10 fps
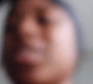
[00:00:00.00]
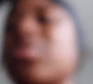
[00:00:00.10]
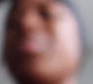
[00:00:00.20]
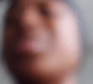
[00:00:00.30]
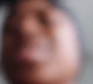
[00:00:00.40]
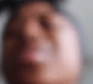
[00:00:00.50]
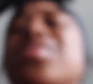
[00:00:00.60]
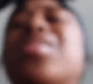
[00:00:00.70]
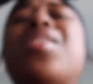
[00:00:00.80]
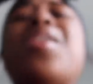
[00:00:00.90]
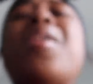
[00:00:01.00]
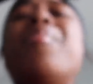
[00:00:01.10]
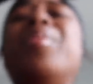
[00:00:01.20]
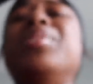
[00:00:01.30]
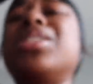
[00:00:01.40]
screen protector.
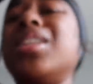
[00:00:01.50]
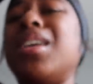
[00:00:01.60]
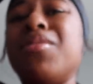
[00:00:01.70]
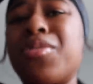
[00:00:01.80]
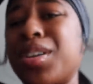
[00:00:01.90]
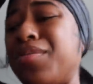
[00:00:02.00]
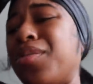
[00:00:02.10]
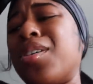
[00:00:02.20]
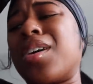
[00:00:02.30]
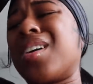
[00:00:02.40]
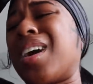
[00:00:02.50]
But bitch, 11:44.